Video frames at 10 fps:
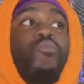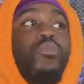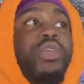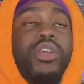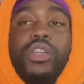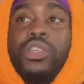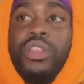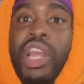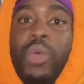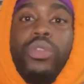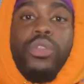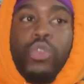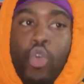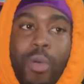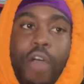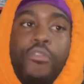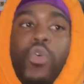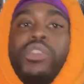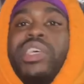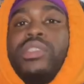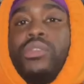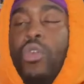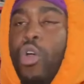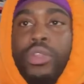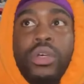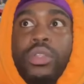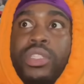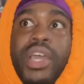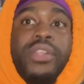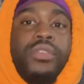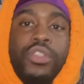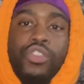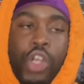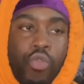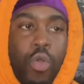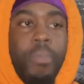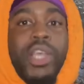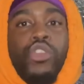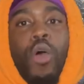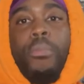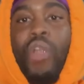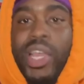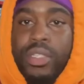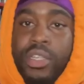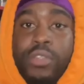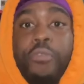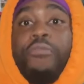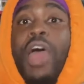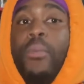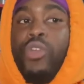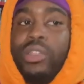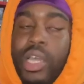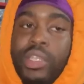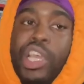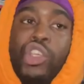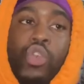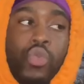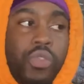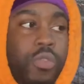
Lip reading: because the thing with the 2x4s is, or the tents in general, based on price, is the fabric that they use.